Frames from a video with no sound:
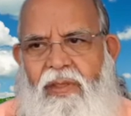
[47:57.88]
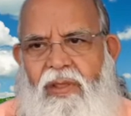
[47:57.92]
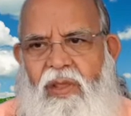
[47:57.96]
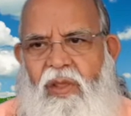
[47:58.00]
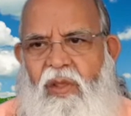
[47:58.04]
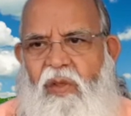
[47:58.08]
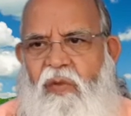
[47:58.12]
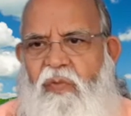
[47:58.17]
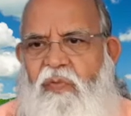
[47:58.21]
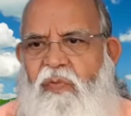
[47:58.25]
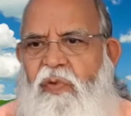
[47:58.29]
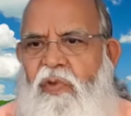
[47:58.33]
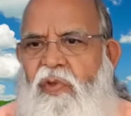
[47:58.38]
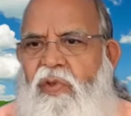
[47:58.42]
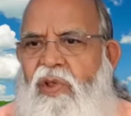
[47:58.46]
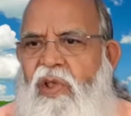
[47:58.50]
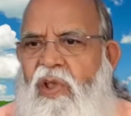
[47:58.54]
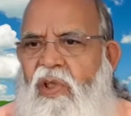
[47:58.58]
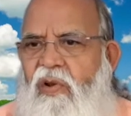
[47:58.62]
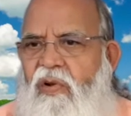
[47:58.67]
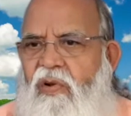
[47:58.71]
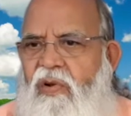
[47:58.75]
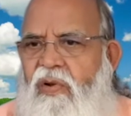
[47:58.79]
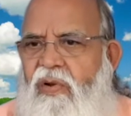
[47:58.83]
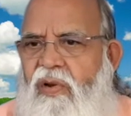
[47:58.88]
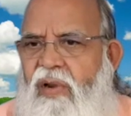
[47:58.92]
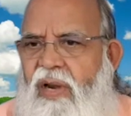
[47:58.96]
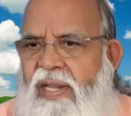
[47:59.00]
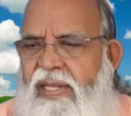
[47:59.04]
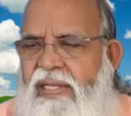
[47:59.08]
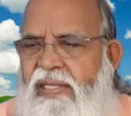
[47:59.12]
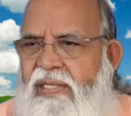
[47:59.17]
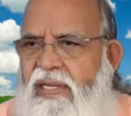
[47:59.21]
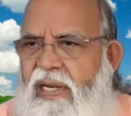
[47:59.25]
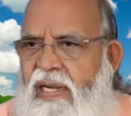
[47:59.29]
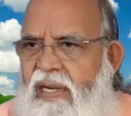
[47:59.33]
if you cannot
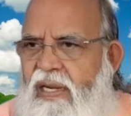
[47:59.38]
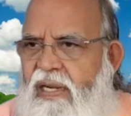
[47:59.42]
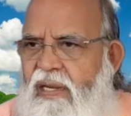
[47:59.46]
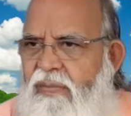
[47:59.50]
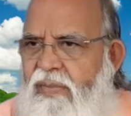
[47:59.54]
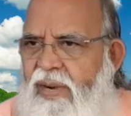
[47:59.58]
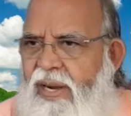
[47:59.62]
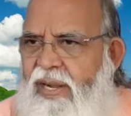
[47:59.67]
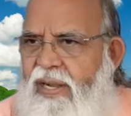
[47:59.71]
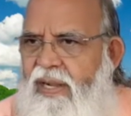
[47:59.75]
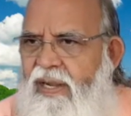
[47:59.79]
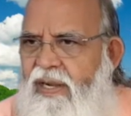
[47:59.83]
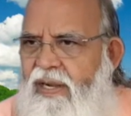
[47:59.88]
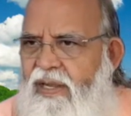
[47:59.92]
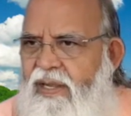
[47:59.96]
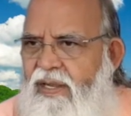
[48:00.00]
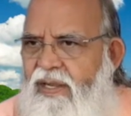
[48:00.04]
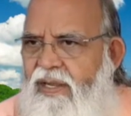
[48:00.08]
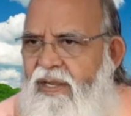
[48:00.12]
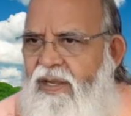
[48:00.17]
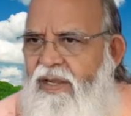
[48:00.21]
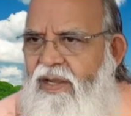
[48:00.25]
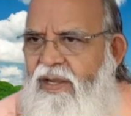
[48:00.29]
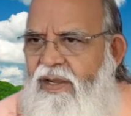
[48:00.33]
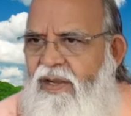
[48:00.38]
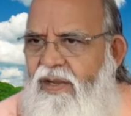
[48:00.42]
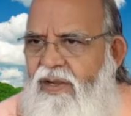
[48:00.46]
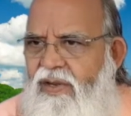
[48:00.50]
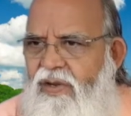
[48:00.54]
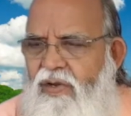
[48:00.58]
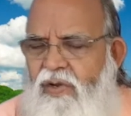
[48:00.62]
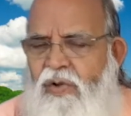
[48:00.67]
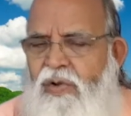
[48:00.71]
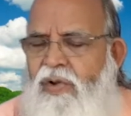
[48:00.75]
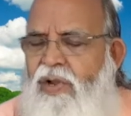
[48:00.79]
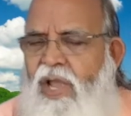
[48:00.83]
transcend the mind,
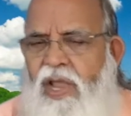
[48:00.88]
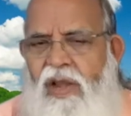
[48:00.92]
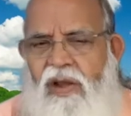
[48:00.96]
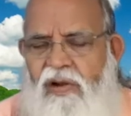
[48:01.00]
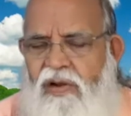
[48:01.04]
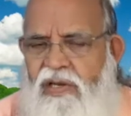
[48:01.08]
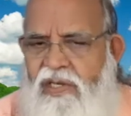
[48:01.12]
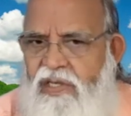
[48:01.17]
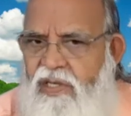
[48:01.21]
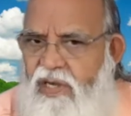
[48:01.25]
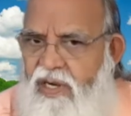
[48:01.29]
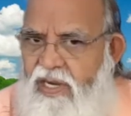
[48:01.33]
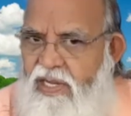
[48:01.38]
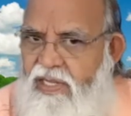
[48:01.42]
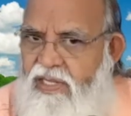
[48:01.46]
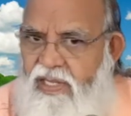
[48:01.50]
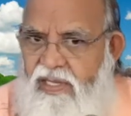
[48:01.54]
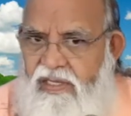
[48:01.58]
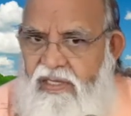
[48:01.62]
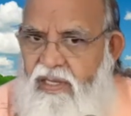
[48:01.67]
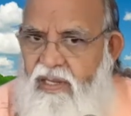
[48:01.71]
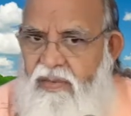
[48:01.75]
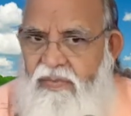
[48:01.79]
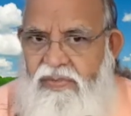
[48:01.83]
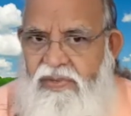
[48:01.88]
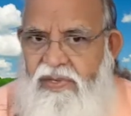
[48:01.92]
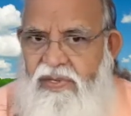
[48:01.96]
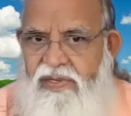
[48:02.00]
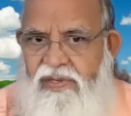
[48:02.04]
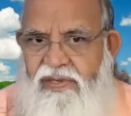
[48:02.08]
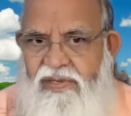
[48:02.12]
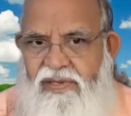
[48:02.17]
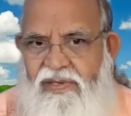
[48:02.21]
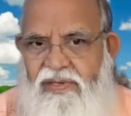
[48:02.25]
you cannot study the scriptures.